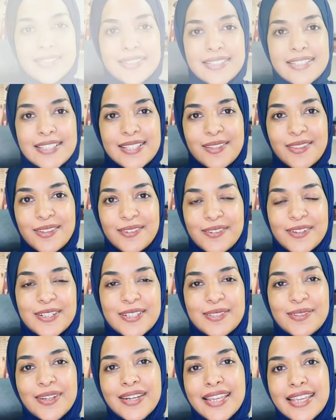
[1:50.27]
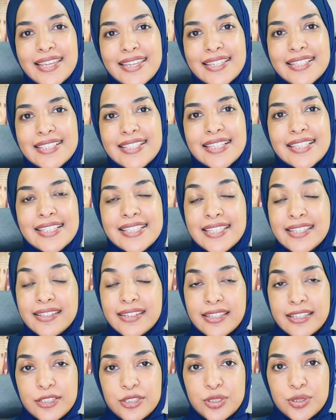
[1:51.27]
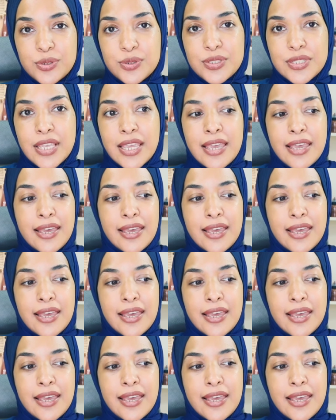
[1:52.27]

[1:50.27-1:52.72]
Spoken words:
So the first one is skin issues.